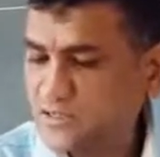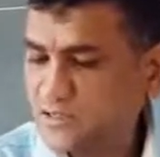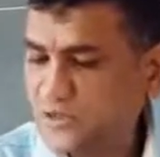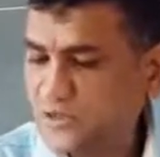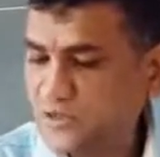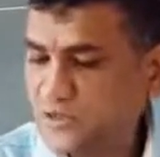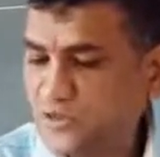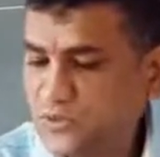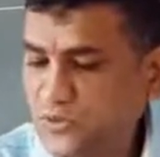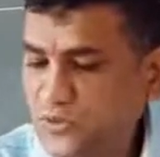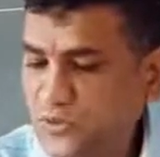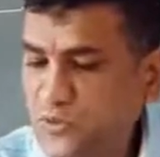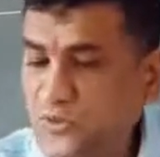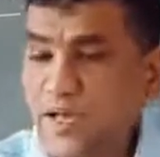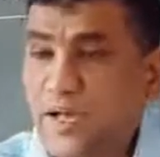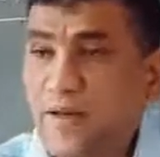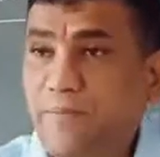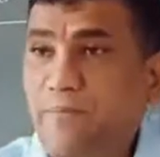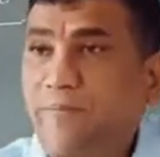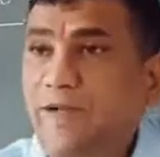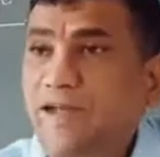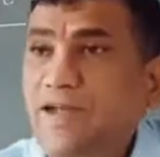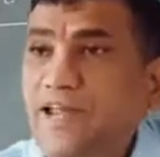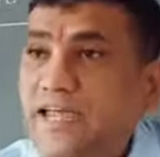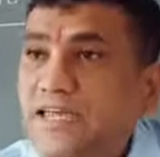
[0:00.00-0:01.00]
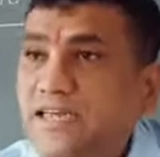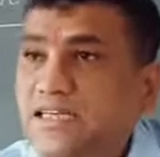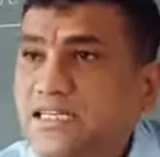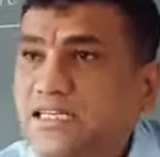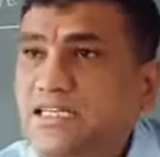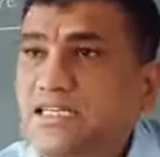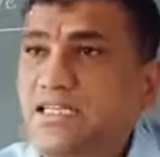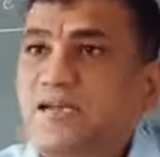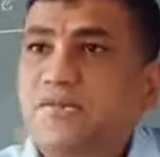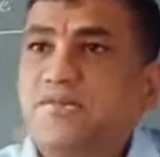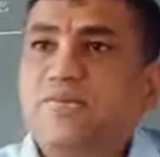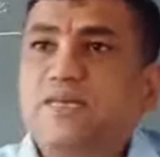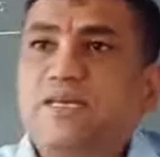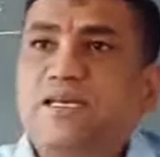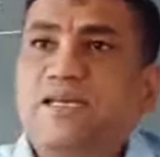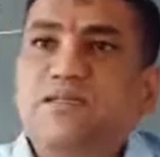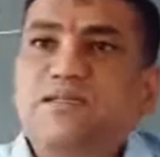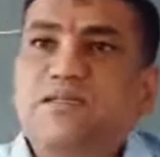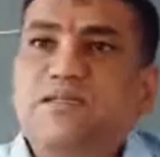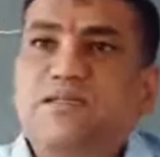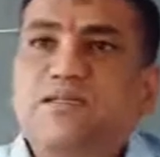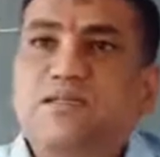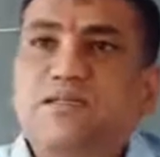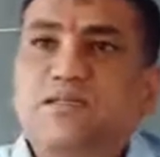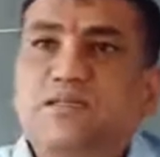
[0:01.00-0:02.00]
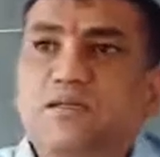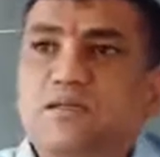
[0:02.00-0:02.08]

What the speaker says: due to aberration means